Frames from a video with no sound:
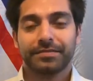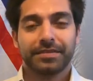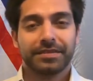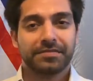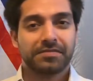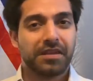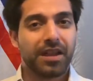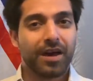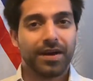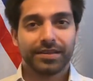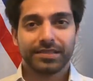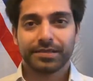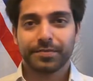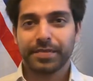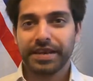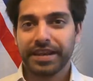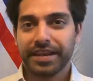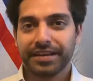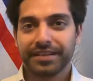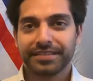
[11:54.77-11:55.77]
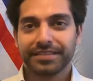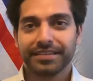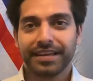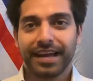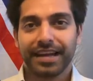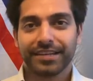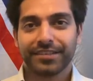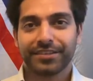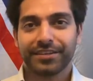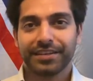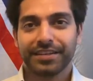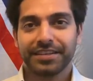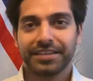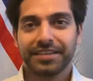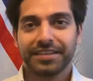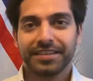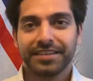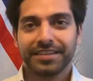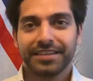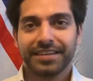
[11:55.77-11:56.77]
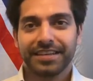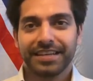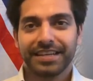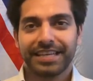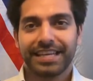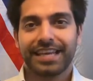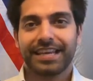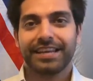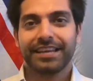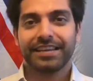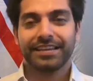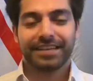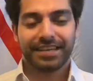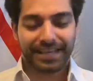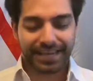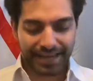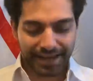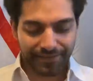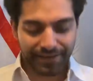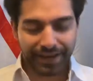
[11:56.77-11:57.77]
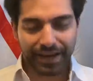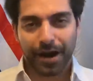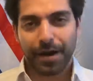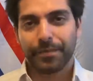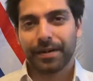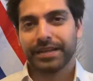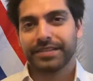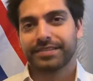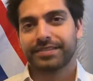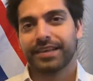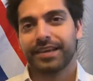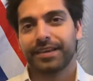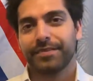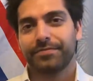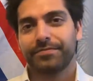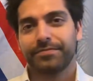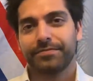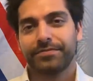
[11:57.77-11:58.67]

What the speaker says: last minute actually giving up and say,